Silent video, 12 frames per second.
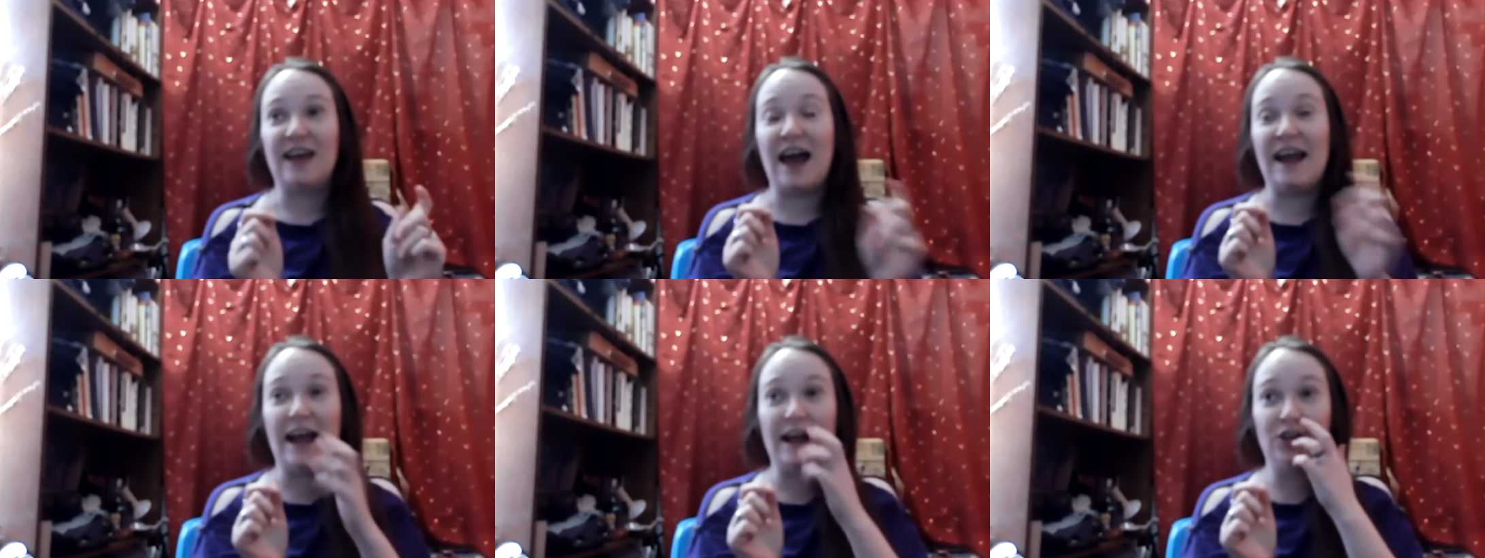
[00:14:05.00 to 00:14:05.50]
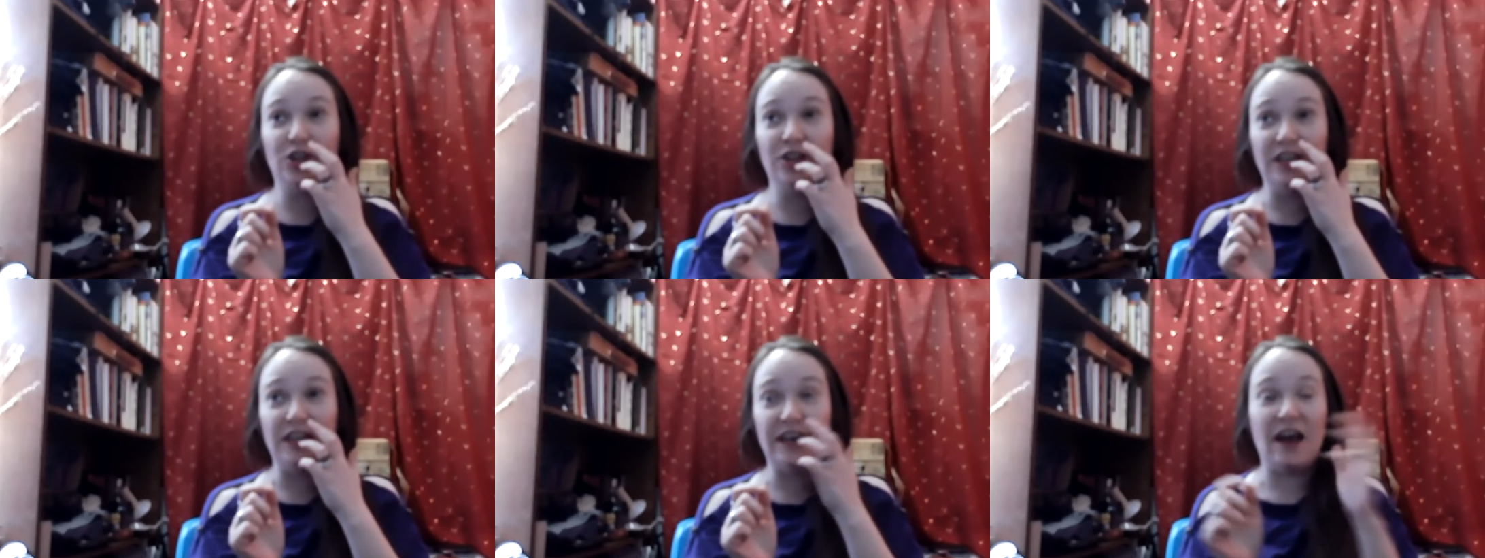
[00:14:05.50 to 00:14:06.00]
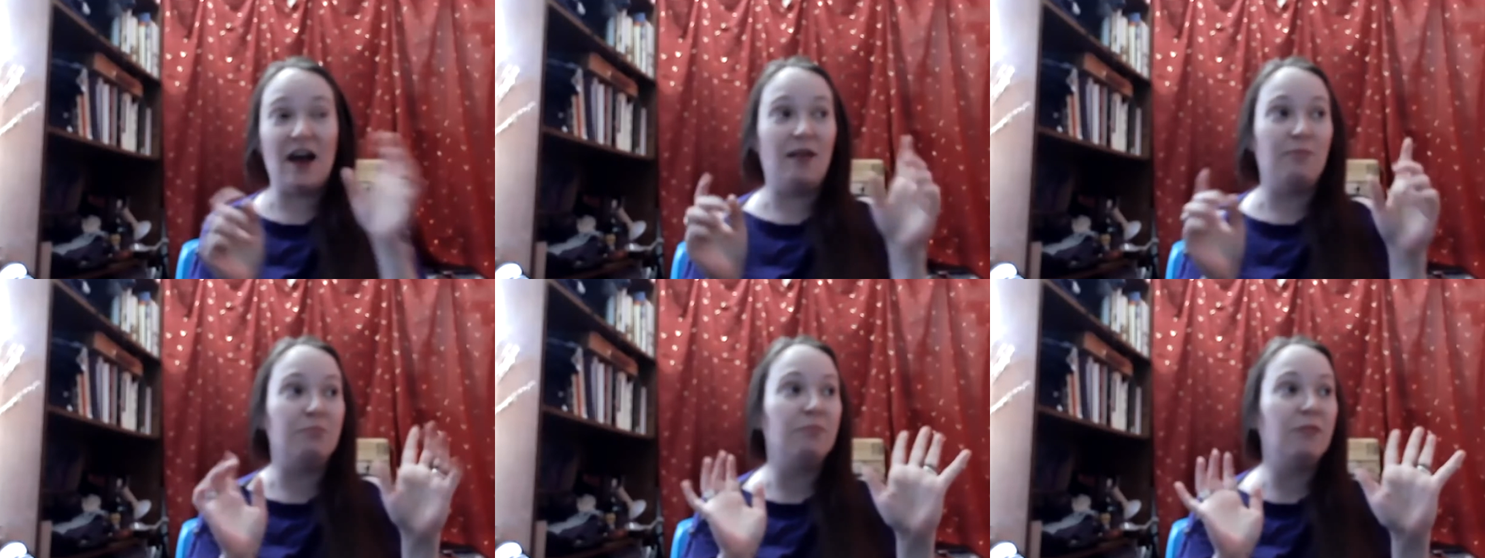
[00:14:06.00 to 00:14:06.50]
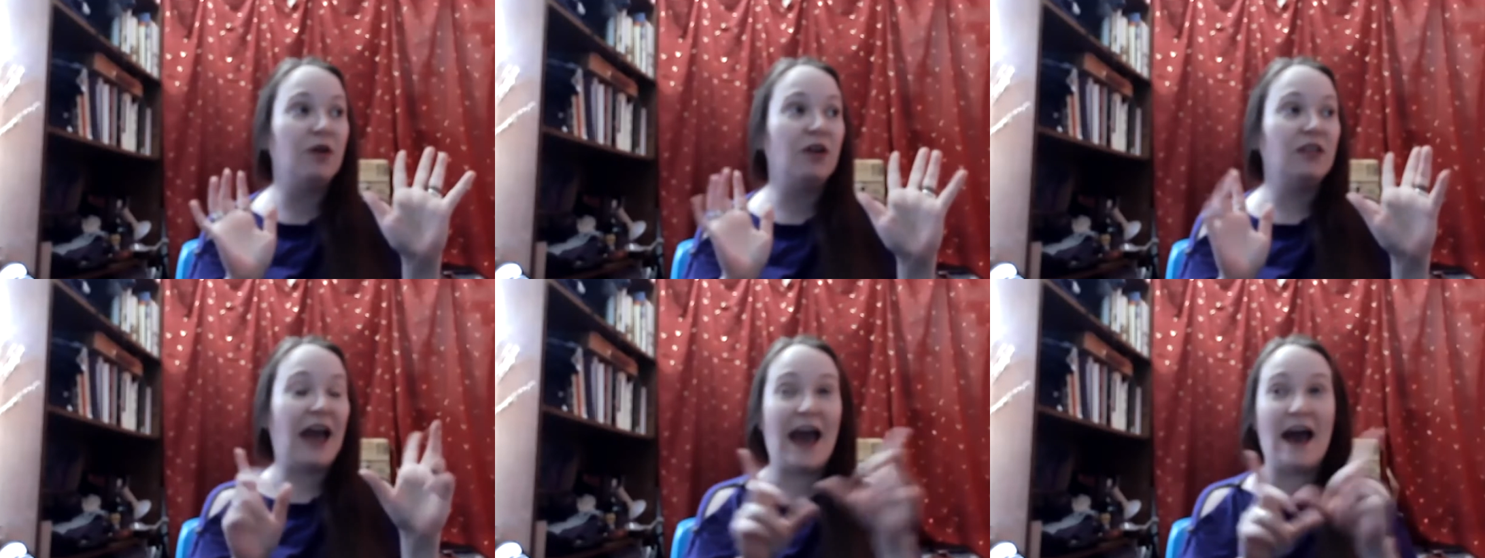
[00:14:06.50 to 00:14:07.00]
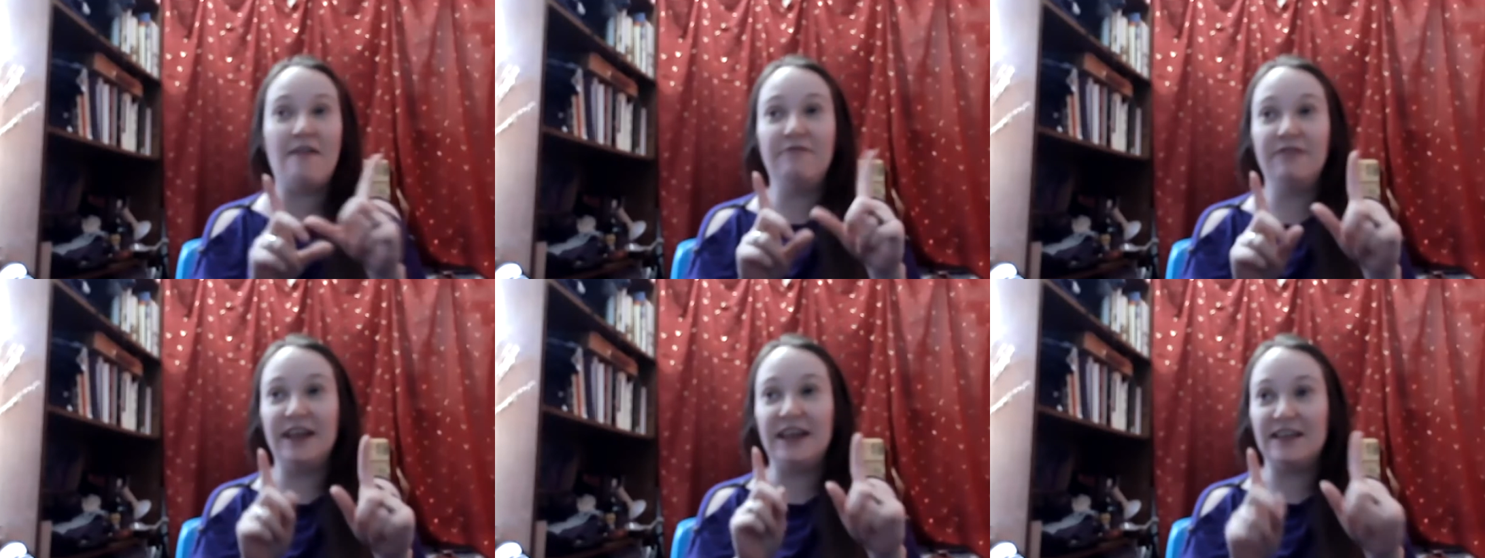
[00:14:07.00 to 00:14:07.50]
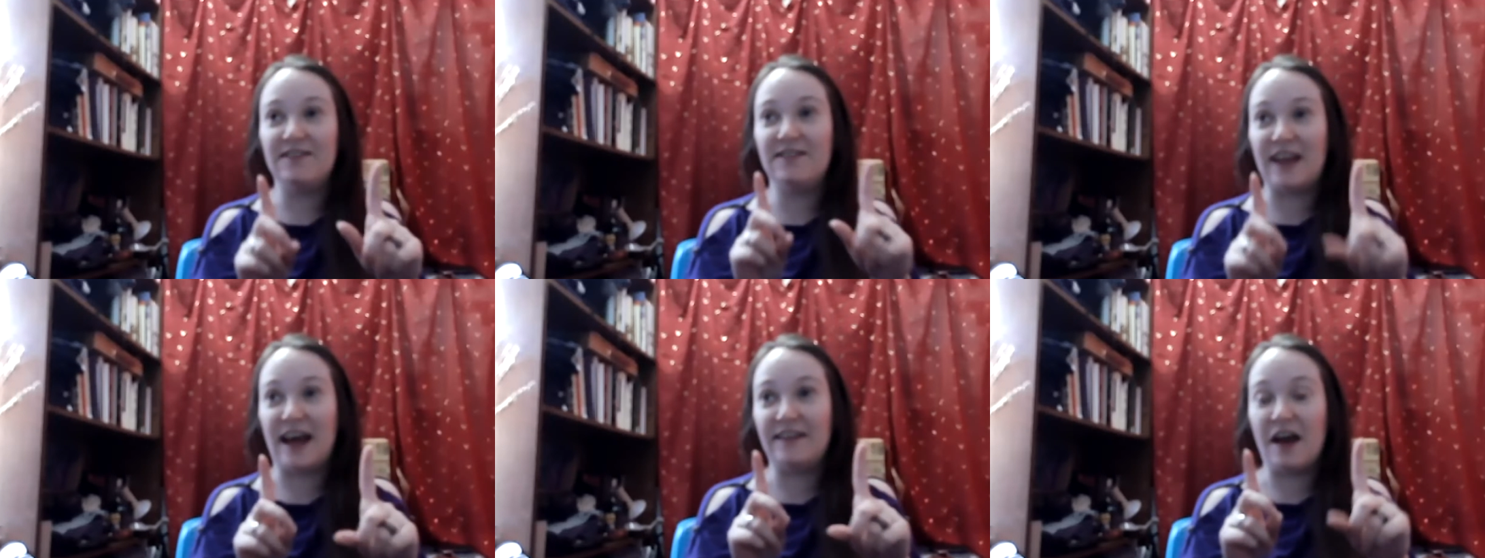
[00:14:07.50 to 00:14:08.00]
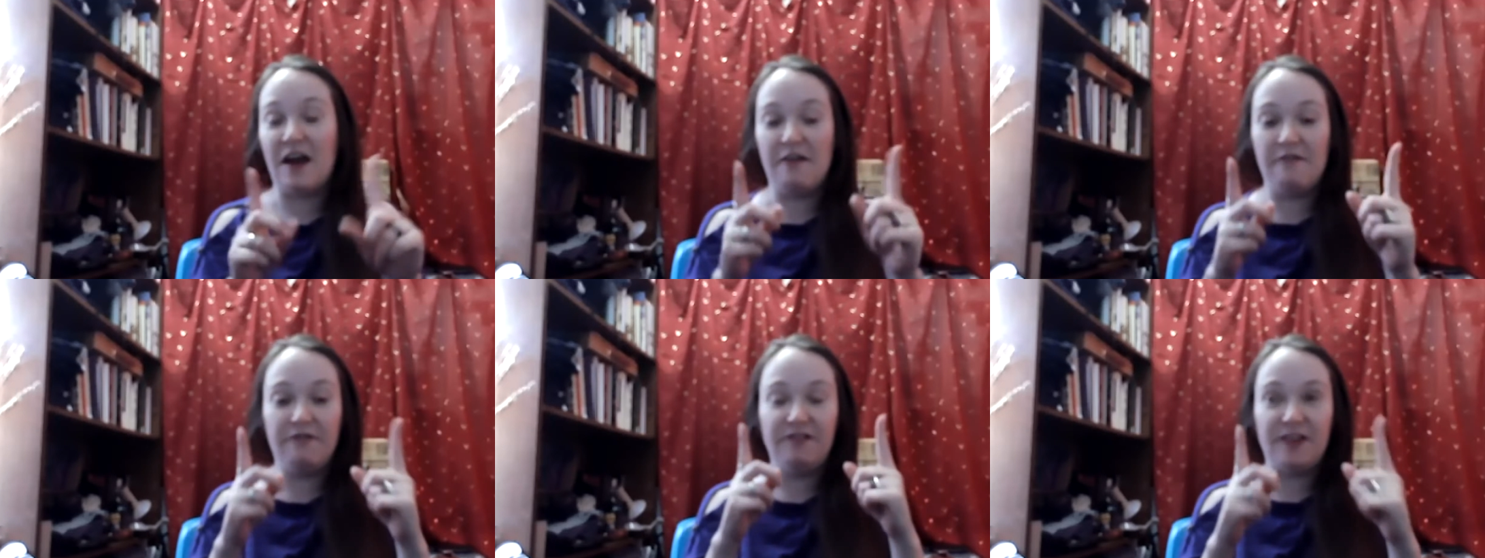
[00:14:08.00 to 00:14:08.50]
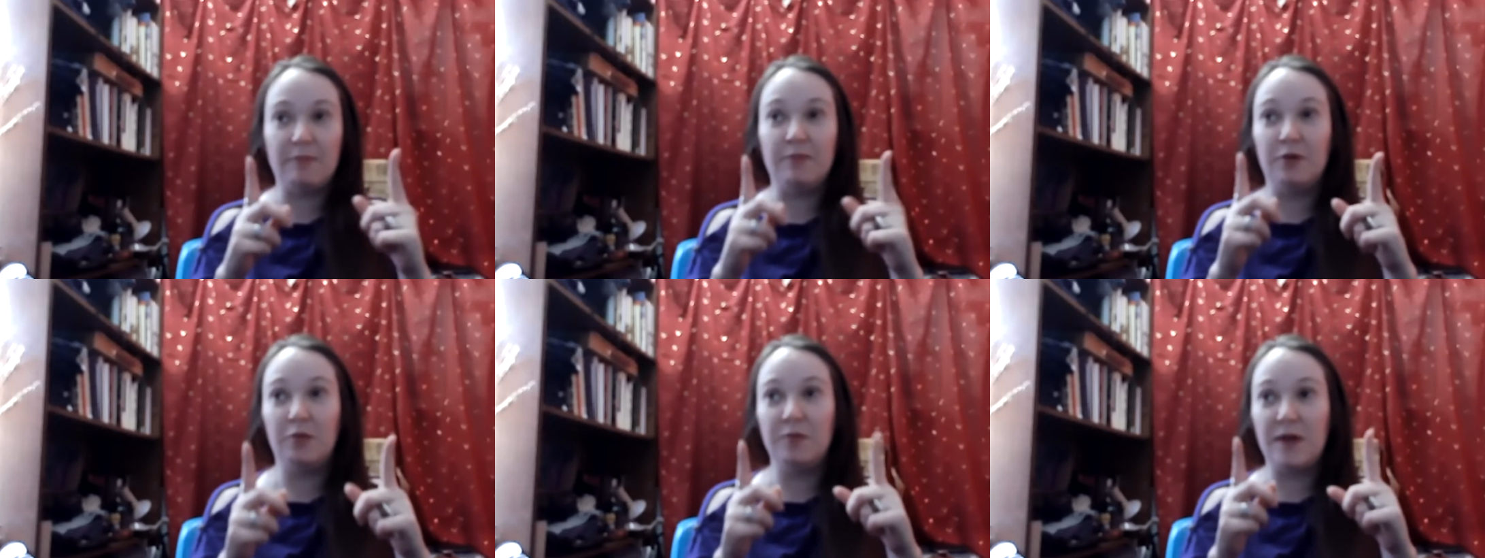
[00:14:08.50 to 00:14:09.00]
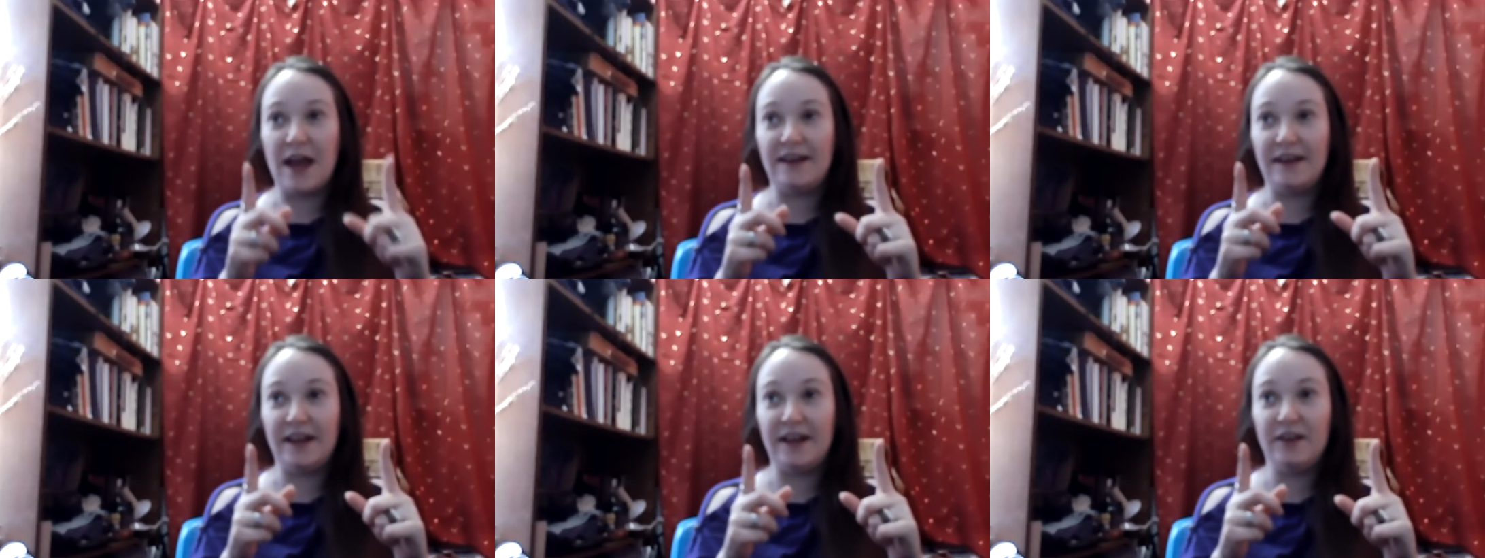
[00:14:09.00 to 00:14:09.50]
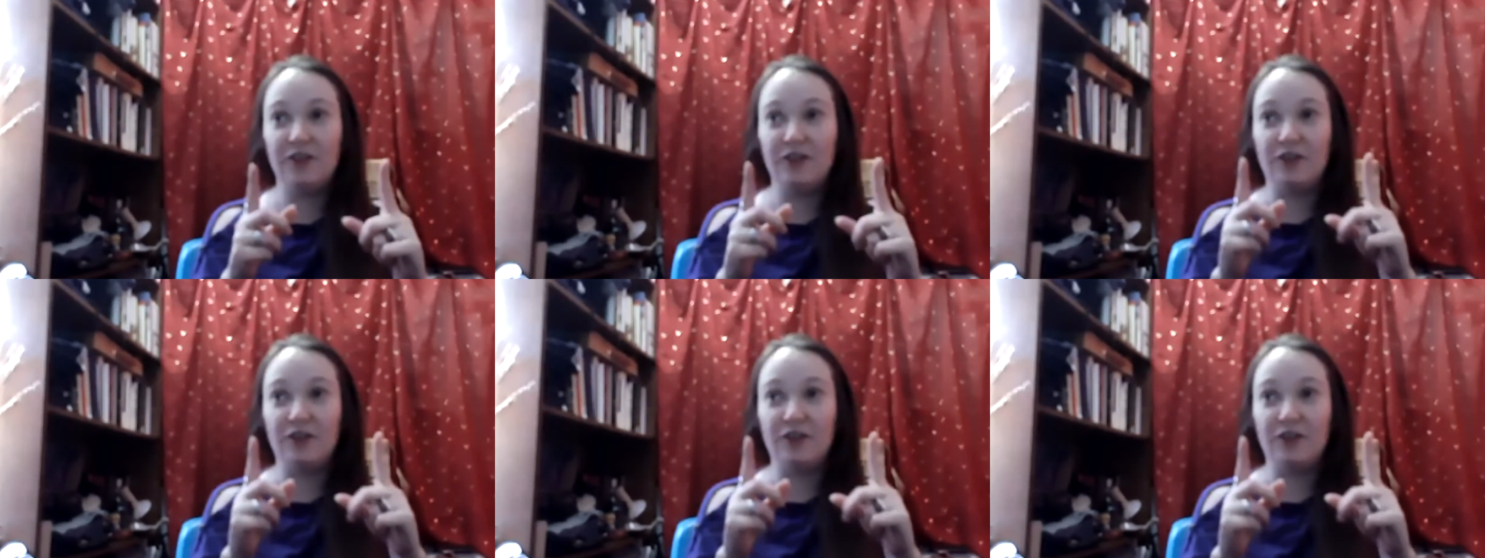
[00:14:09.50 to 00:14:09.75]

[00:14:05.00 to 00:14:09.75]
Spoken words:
I actually have like a set of double-ended